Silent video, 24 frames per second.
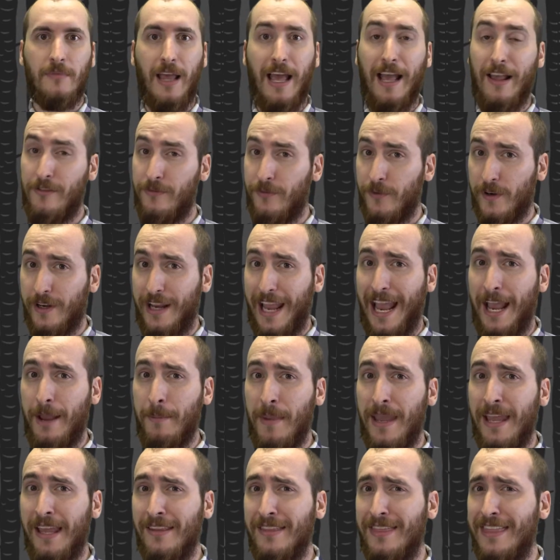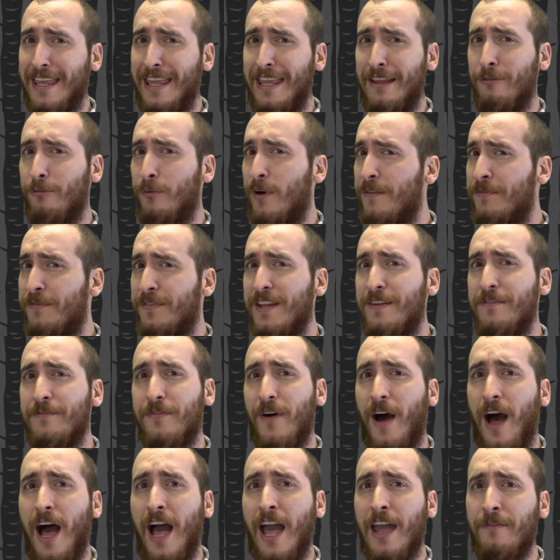As for gaming, the Rift and
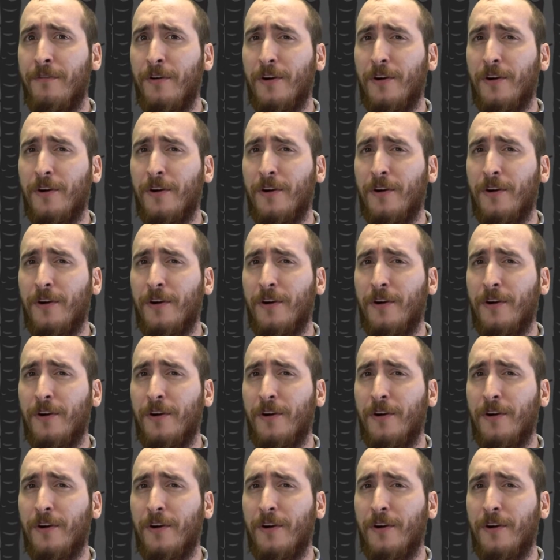Vive